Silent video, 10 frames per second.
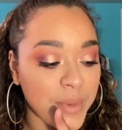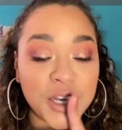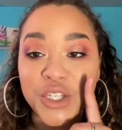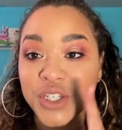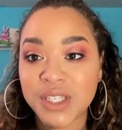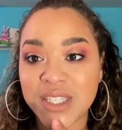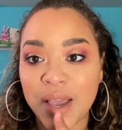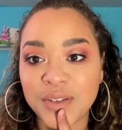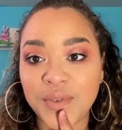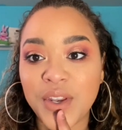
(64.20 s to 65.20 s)
It's Just
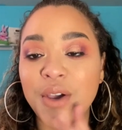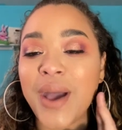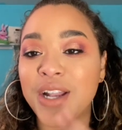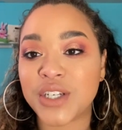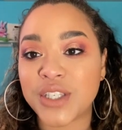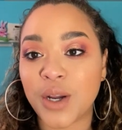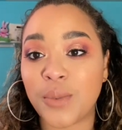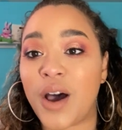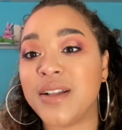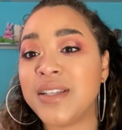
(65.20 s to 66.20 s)
Steph's video and Jessica
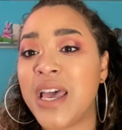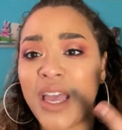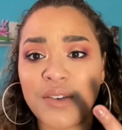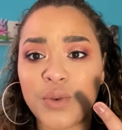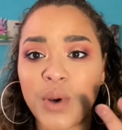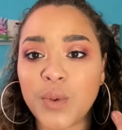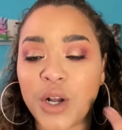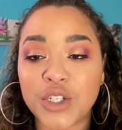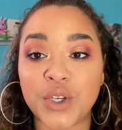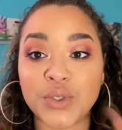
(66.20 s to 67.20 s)
Bronze. If you want to
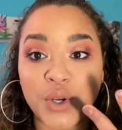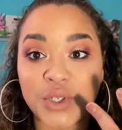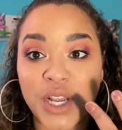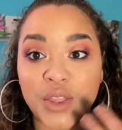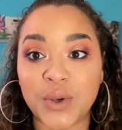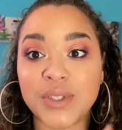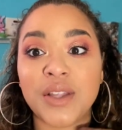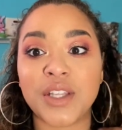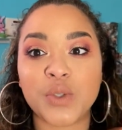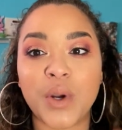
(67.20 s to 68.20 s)
watch those, go check those
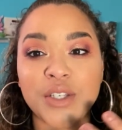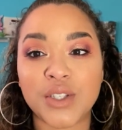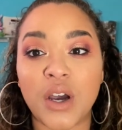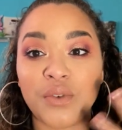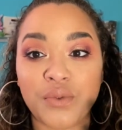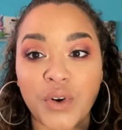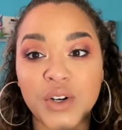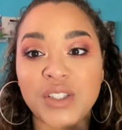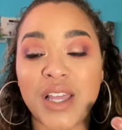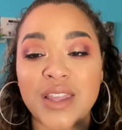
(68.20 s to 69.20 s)
out. That's where I saw it
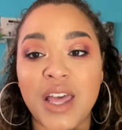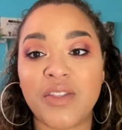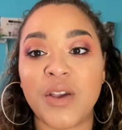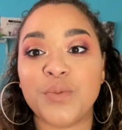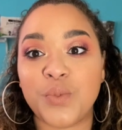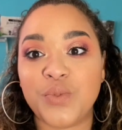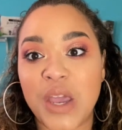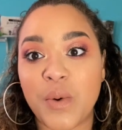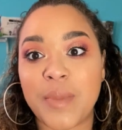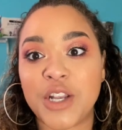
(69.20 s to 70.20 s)
first, and then
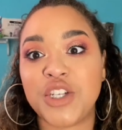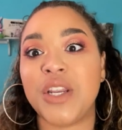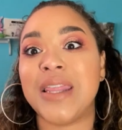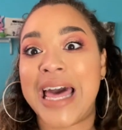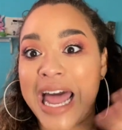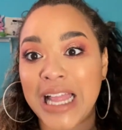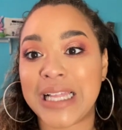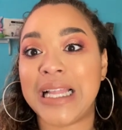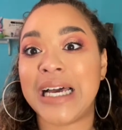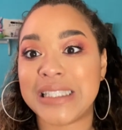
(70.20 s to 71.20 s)
they were mentioning that
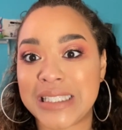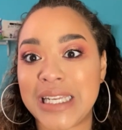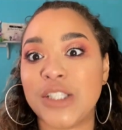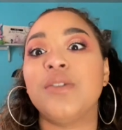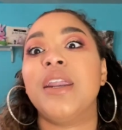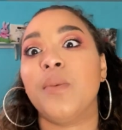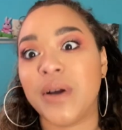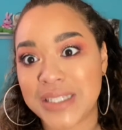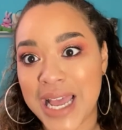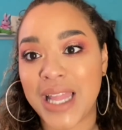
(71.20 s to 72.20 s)
Ali Glein did it, so then I
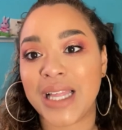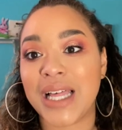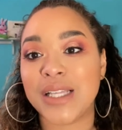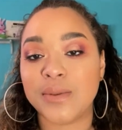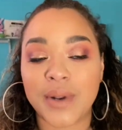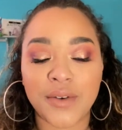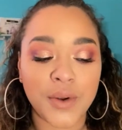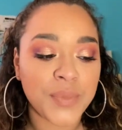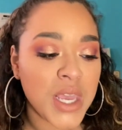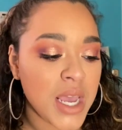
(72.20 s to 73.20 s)
went to Ali Glein's,
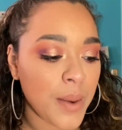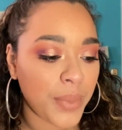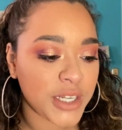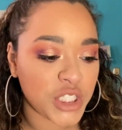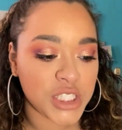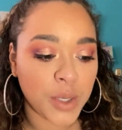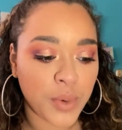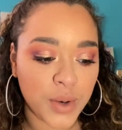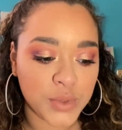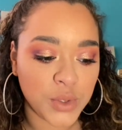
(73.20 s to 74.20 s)
whatever. But Jessica
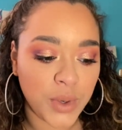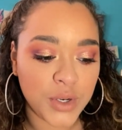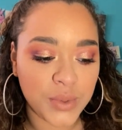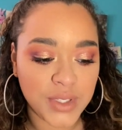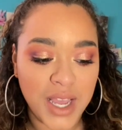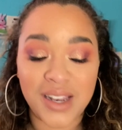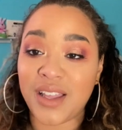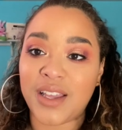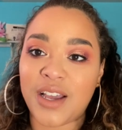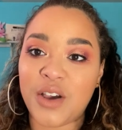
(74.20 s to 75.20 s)
Bronze was the one who was kind of
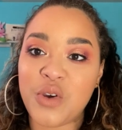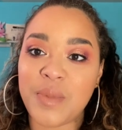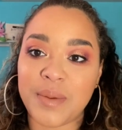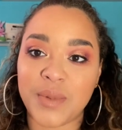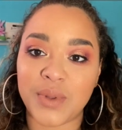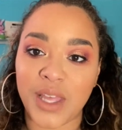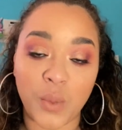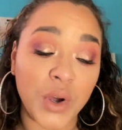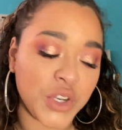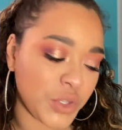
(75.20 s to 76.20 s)
like, who made me
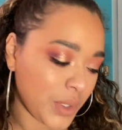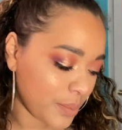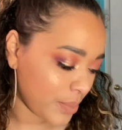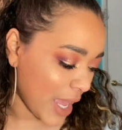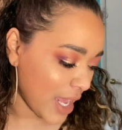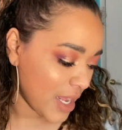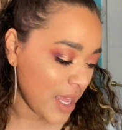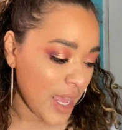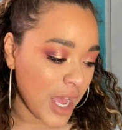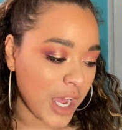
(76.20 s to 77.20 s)
like want to do it bad.
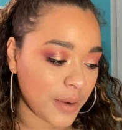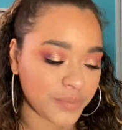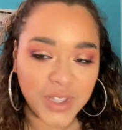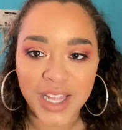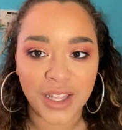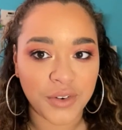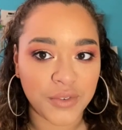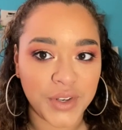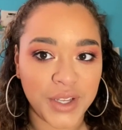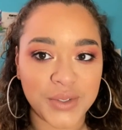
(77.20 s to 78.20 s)
I love
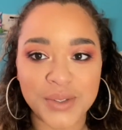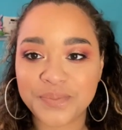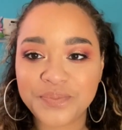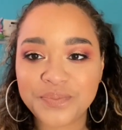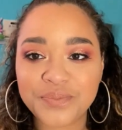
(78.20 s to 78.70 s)
her videos.